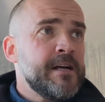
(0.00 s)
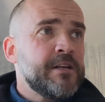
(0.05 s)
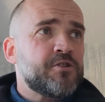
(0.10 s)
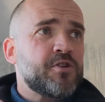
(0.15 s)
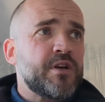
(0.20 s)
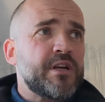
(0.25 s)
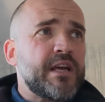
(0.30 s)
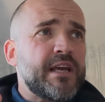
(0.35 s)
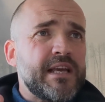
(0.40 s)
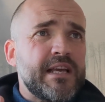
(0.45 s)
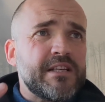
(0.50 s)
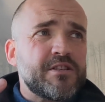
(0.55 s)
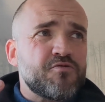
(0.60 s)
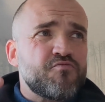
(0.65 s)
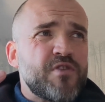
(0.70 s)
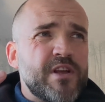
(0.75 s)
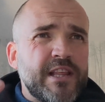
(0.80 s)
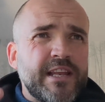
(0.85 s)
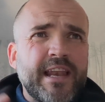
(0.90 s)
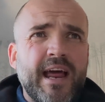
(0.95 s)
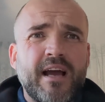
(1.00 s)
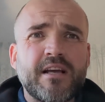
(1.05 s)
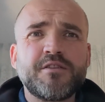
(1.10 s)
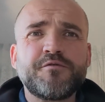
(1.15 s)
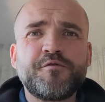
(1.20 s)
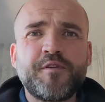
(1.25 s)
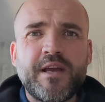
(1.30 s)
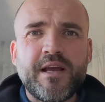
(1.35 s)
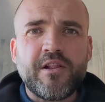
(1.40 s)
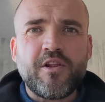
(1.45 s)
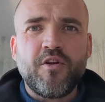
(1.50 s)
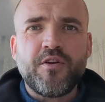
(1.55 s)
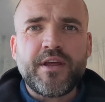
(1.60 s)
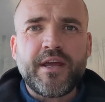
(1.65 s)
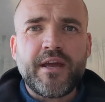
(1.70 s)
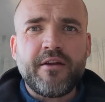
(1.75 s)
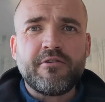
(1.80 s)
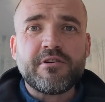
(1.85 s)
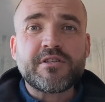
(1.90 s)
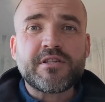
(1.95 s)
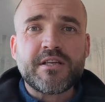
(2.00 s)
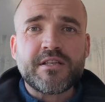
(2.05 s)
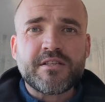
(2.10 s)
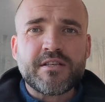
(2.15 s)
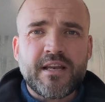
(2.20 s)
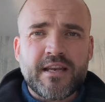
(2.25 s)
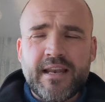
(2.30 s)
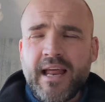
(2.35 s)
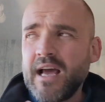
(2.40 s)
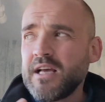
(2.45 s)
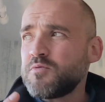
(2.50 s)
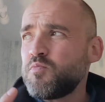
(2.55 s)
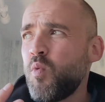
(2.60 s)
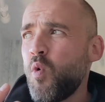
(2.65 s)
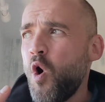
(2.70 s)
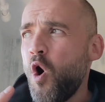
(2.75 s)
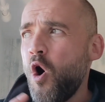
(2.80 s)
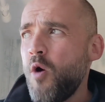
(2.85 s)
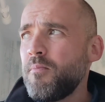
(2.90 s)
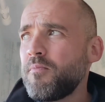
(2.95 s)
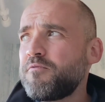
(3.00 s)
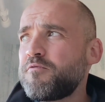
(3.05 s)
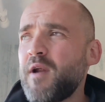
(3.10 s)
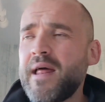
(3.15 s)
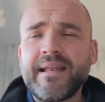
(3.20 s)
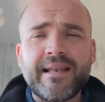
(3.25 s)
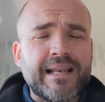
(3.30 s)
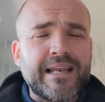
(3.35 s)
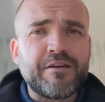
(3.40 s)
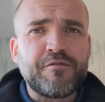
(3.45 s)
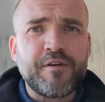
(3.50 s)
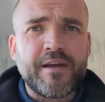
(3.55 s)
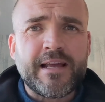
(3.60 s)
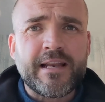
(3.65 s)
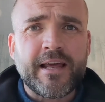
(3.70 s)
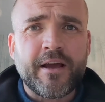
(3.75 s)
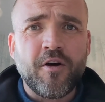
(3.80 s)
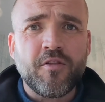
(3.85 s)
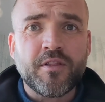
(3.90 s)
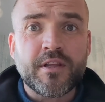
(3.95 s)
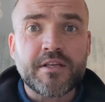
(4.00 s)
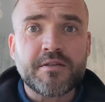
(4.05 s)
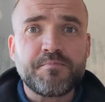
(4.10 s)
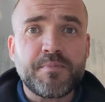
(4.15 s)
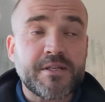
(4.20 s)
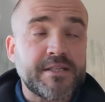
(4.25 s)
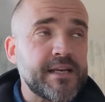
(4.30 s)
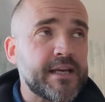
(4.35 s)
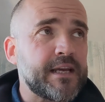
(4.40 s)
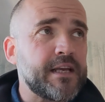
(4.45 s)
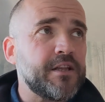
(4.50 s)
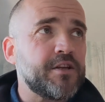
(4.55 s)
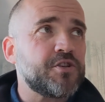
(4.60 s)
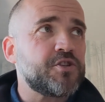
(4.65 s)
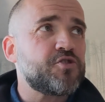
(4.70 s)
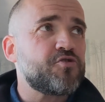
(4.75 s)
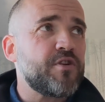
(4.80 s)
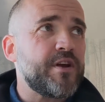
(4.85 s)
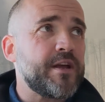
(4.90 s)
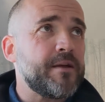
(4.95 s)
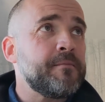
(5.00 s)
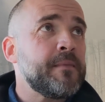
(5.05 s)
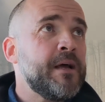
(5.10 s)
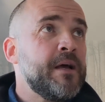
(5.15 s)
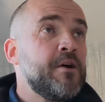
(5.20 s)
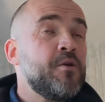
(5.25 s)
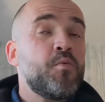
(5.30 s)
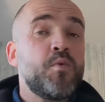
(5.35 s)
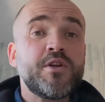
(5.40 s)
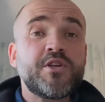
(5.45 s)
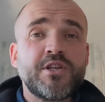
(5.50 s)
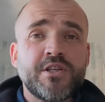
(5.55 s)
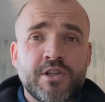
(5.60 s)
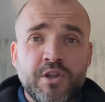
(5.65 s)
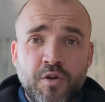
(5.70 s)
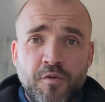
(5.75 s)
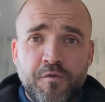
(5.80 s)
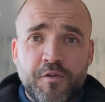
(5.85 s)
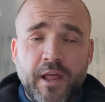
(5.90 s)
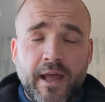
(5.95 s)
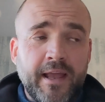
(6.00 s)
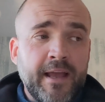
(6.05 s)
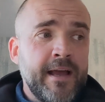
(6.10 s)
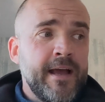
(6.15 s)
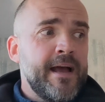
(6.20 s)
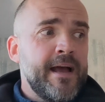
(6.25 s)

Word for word: So it is a really nice feel on here. It's, it's a nice, warm, friendly feeling on this particular street, which is lovely.